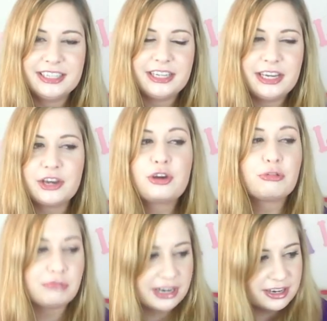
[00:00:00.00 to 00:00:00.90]
in
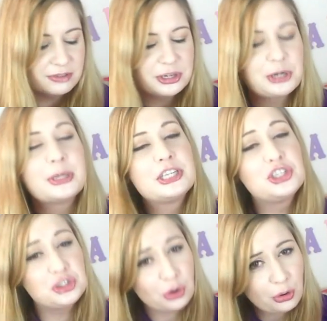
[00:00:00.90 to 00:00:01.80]
Korean, which was
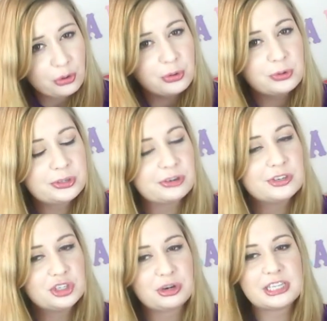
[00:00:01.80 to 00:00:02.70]
so
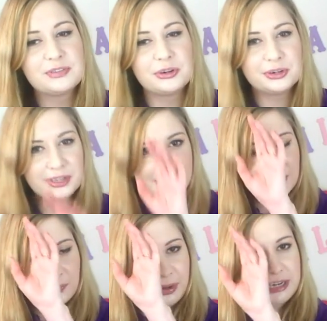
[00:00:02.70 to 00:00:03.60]
stressful,
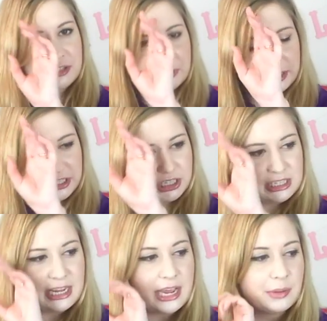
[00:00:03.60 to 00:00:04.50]
but it's really just
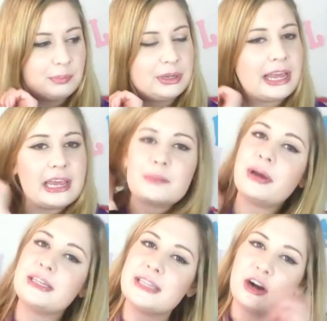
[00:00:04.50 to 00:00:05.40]
like playing
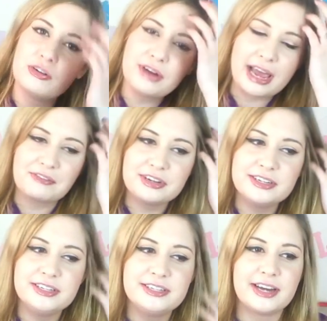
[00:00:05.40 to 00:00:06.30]
myself. I
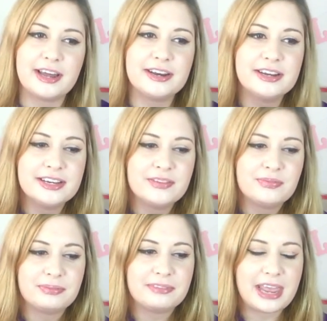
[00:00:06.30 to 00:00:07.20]
haven't done
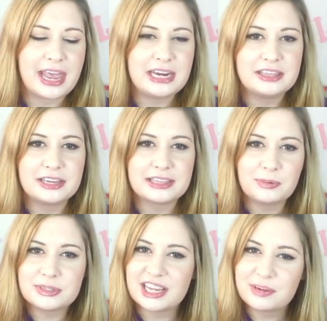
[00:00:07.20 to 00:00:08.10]
anything that
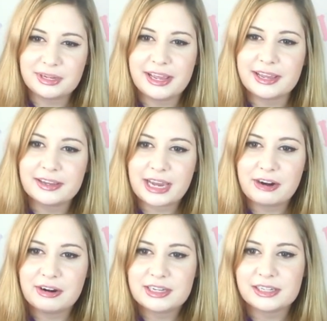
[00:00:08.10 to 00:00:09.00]
was like playing a
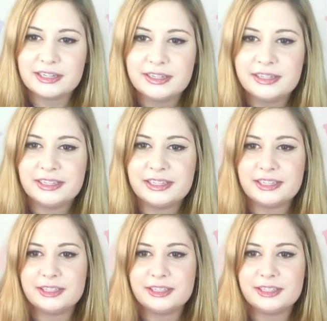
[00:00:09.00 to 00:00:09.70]
character. Yeah.